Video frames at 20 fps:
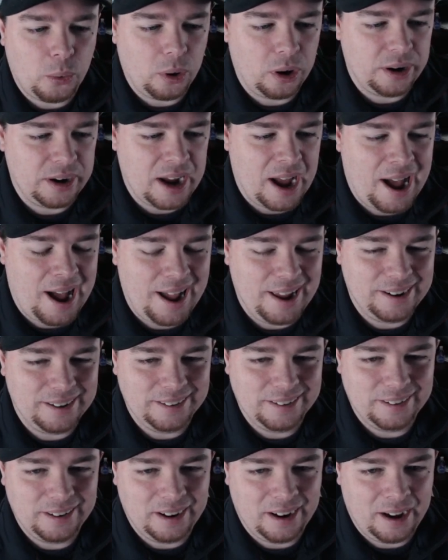or not.
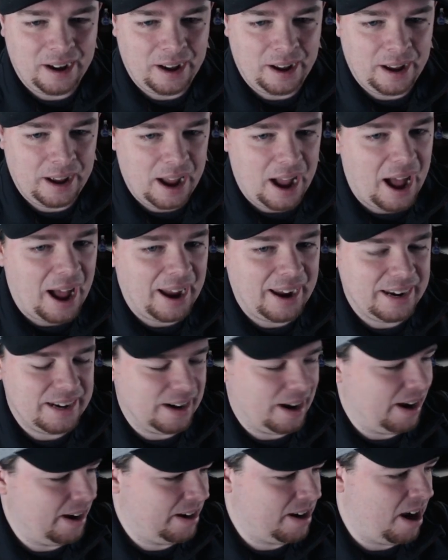I